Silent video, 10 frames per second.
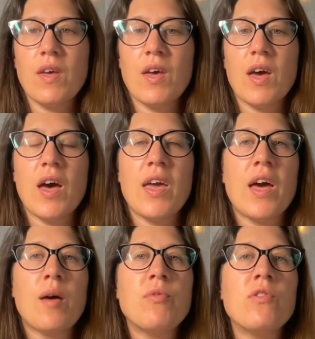I
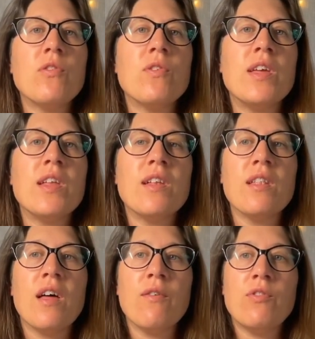absolutely
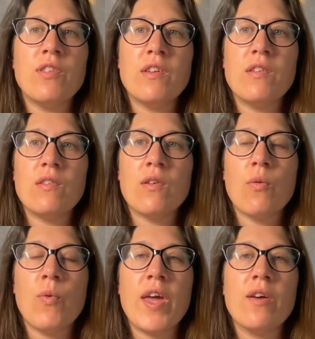loved this
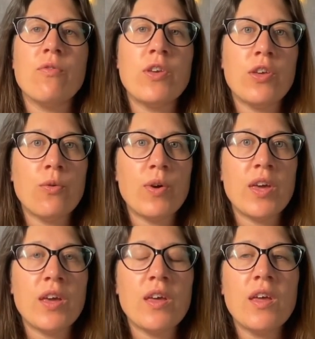way of
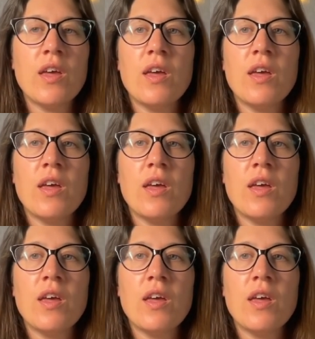cueing.